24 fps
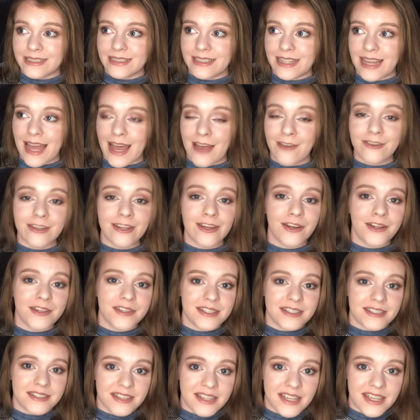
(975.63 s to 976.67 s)
having all
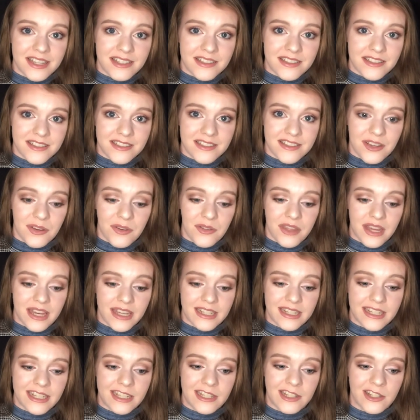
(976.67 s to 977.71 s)
these kids so that
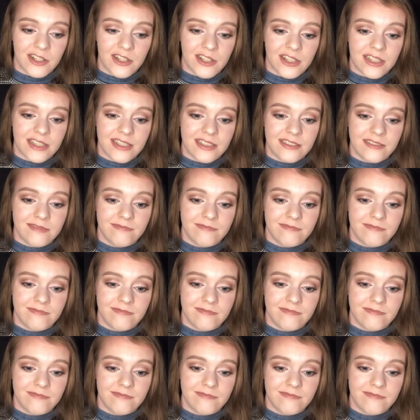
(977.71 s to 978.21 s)
he could